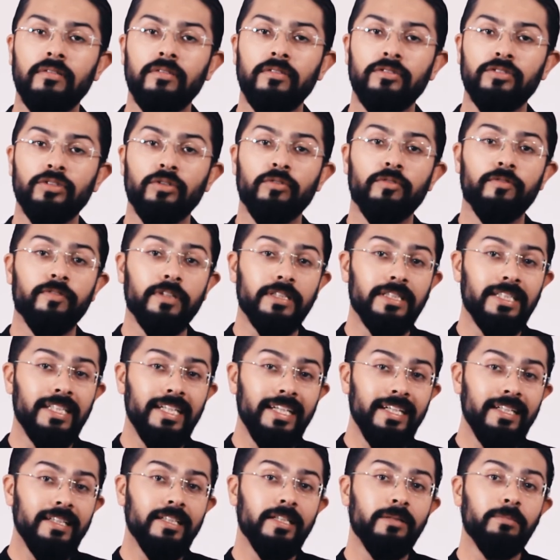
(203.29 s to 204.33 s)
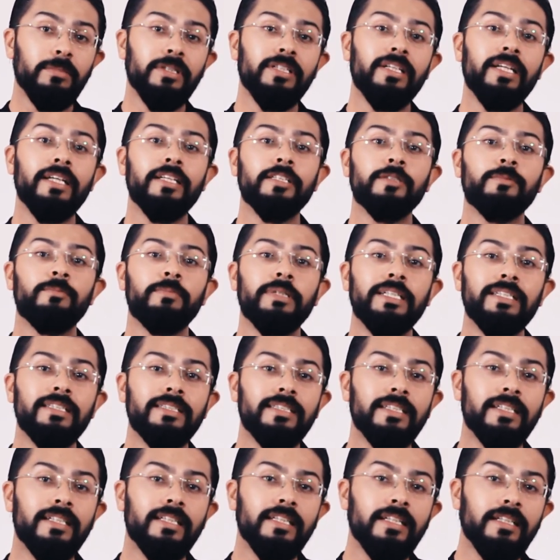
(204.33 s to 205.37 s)
So fatigue limit is
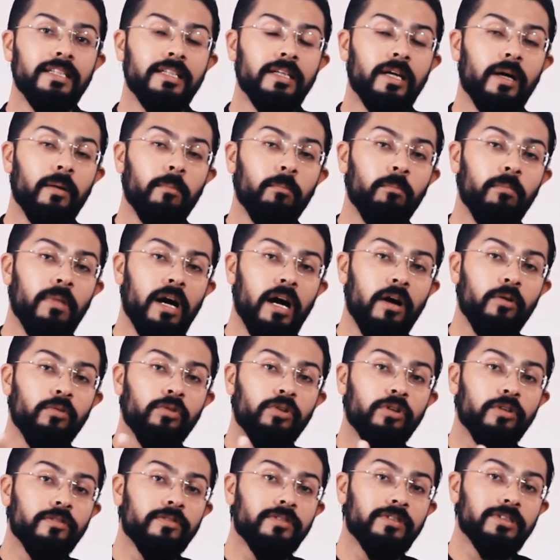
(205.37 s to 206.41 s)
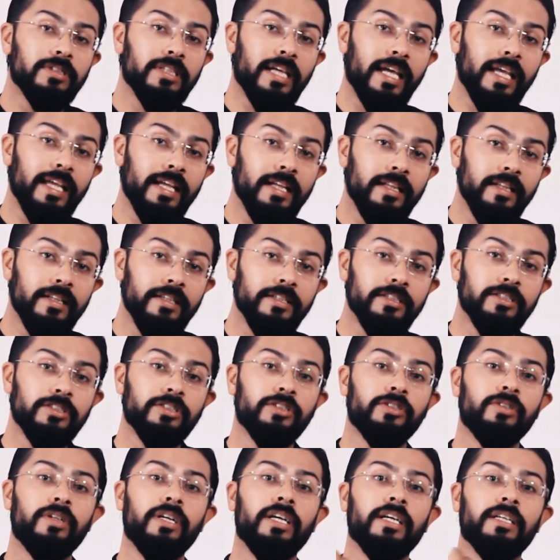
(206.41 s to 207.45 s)
basically the amount of cyclic
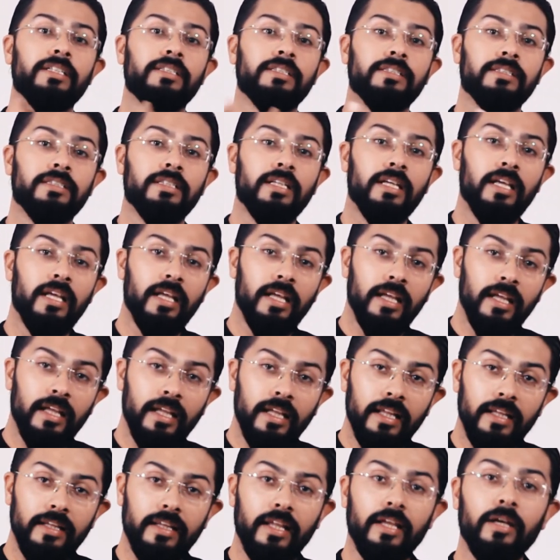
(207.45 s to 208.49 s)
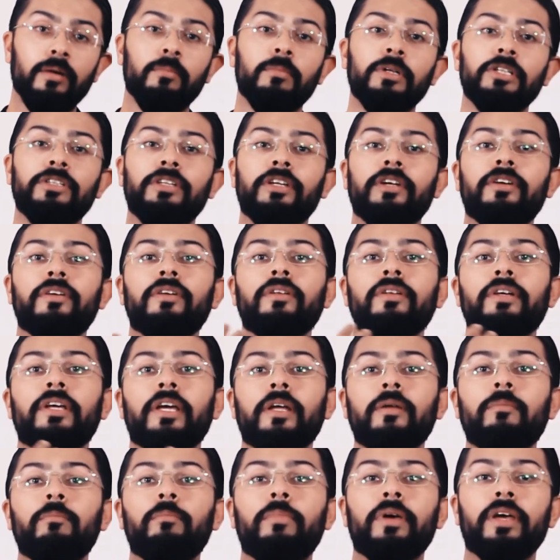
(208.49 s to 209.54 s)
stress that a material
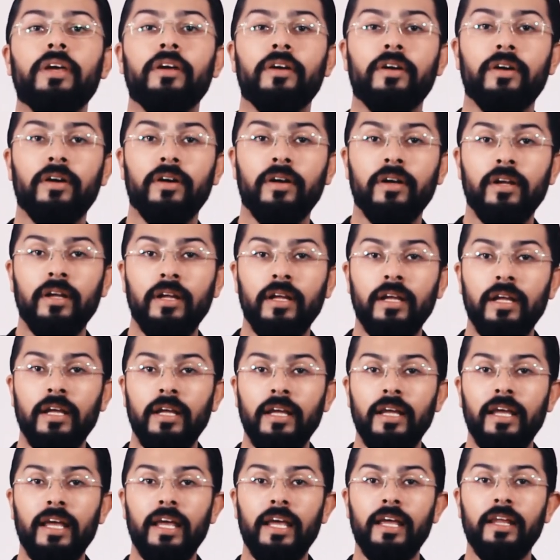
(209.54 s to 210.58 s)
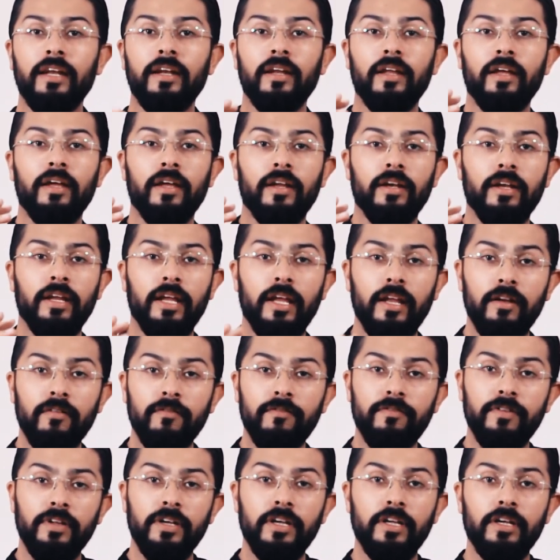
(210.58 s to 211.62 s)
can bear in an
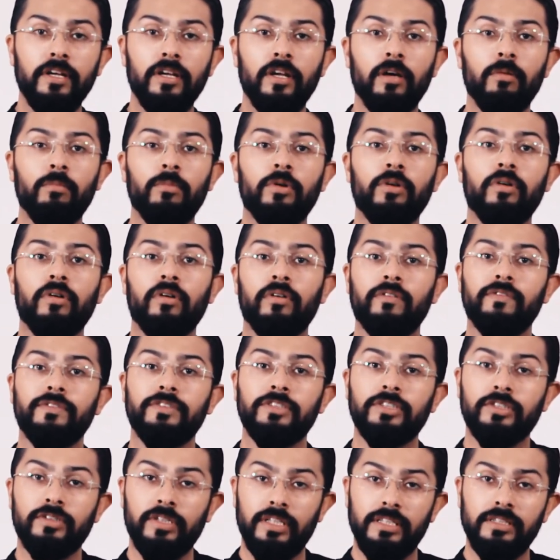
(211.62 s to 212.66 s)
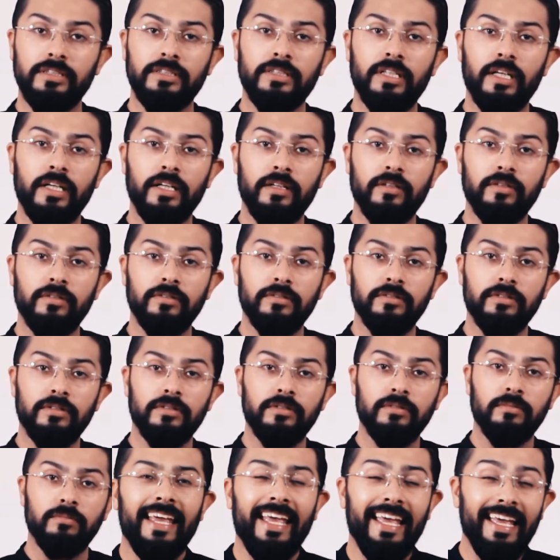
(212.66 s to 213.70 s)
infinite number of stress
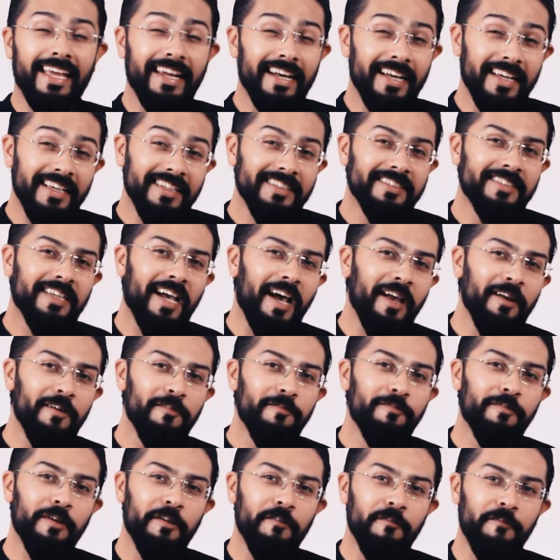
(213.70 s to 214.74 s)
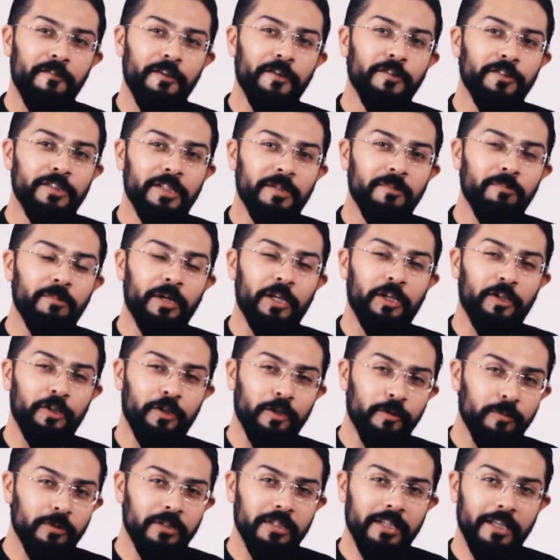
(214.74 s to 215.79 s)
cycles. It is kind of confusing, but
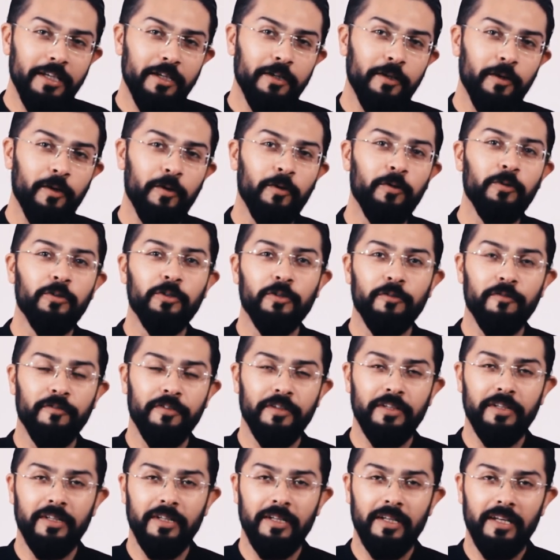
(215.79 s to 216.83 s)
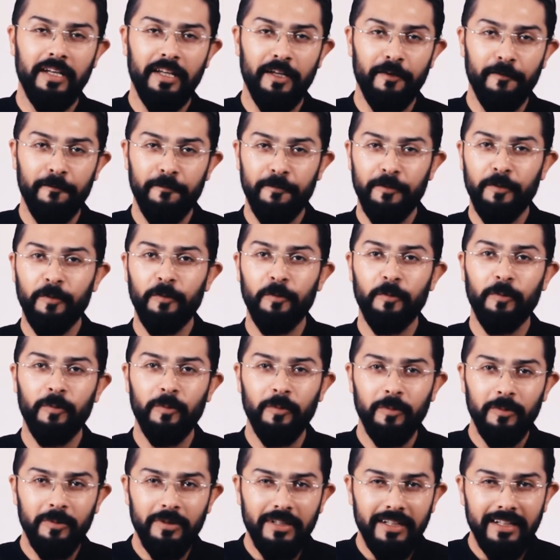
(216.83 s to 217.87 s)
you will get a hold of it if
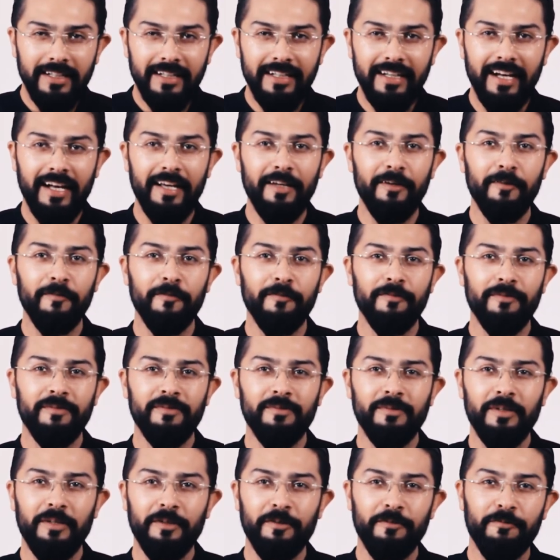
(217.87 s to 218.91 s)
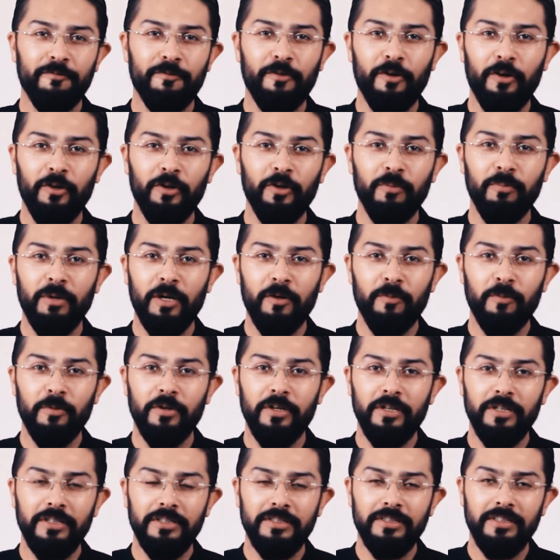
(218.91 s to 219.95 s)
you kind of like follow my
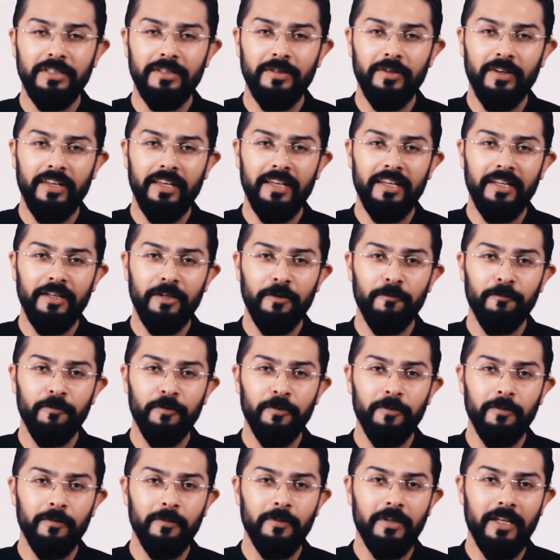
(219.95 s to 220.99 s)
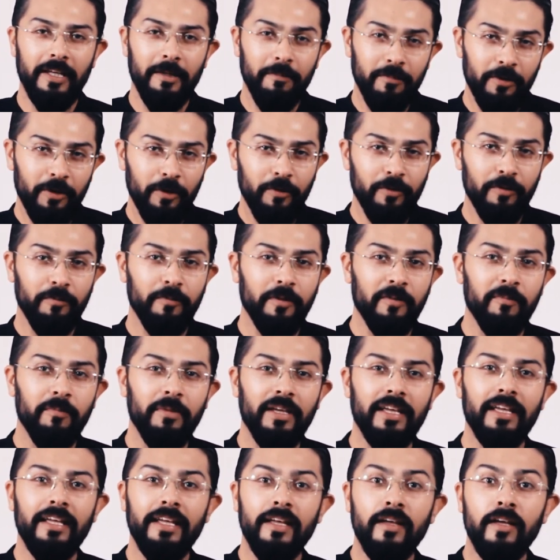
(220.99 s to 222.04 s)
words, okay, and if you keep going with
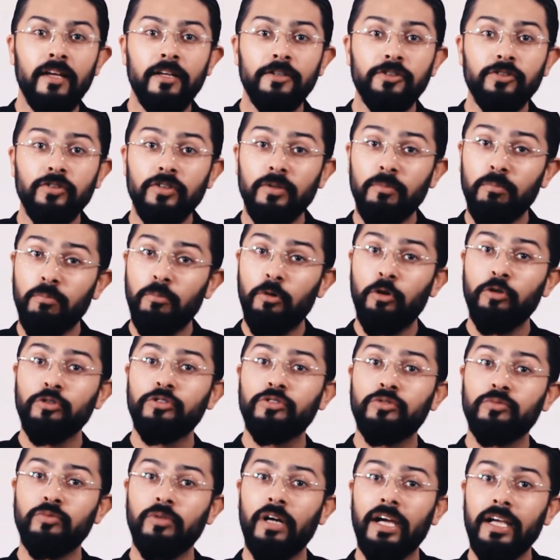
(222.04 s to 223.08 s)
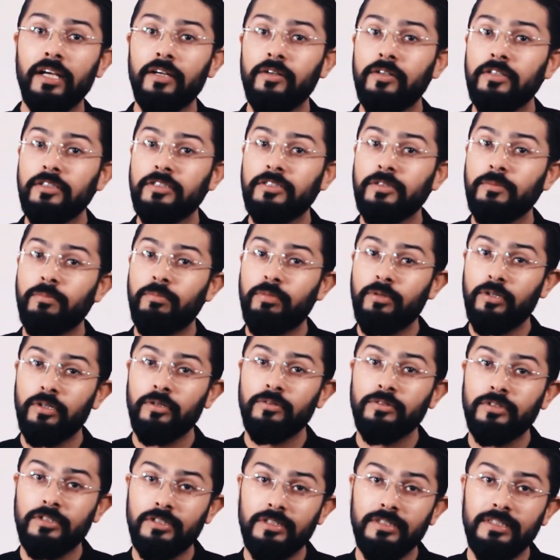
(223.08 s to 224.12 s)
me. So the most rigorous
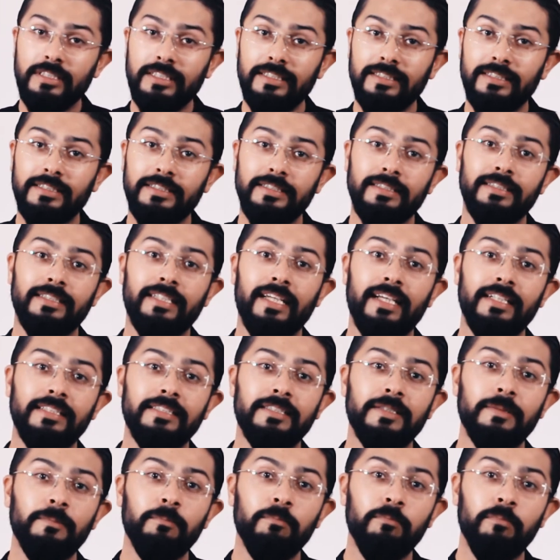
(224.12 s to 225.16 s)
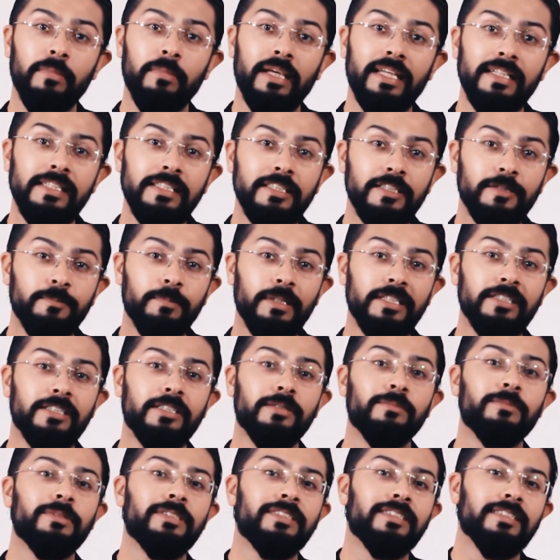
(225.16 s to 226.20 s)
approach is to test many
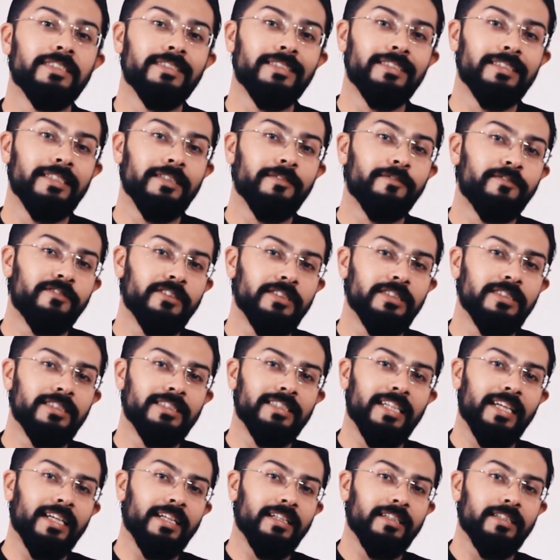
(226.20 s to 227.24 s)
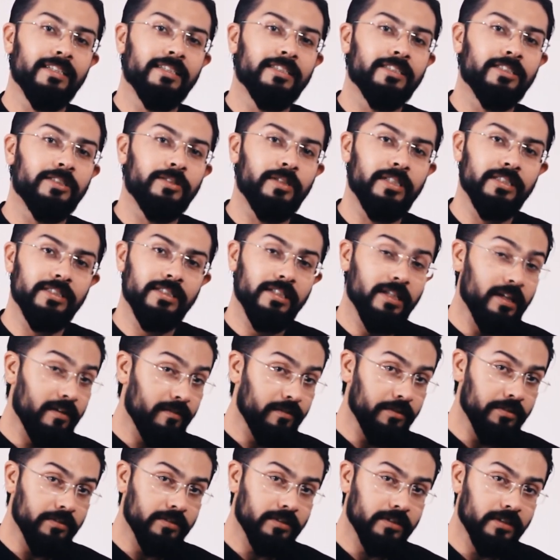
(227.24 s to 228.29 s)
specimens at different cyclic stress
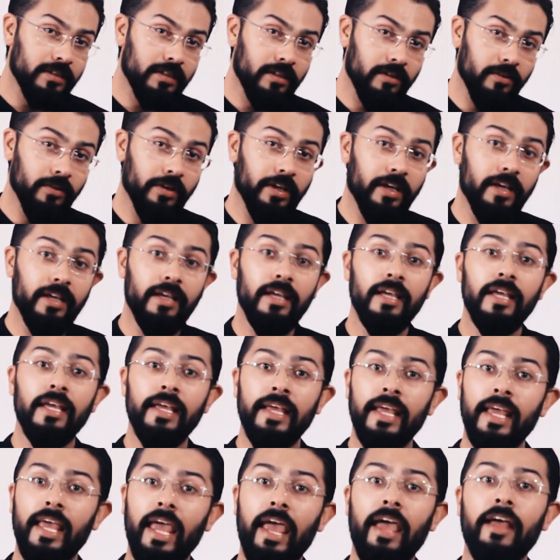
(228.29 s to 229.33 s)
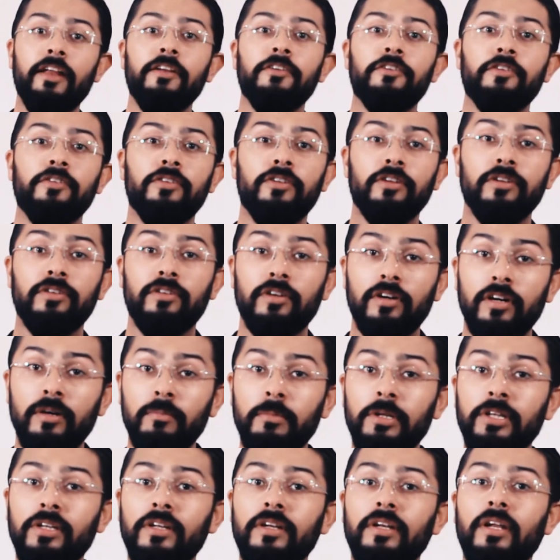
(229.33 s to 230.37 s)
levels, okay, and to
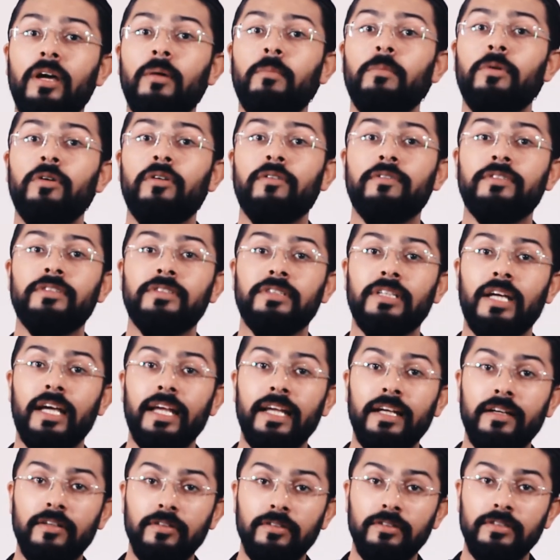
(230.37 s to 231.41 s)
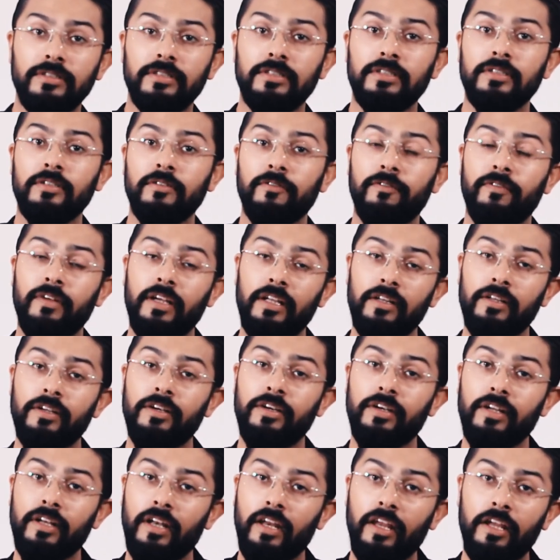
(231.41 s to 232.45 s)
determine the number of cycles to
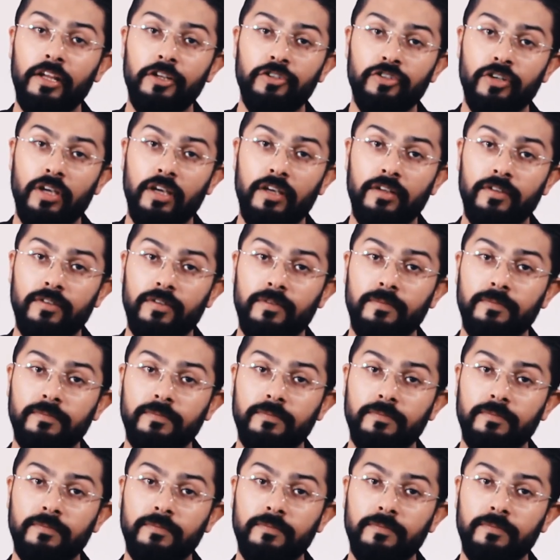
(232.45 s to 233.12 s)
failure in each case.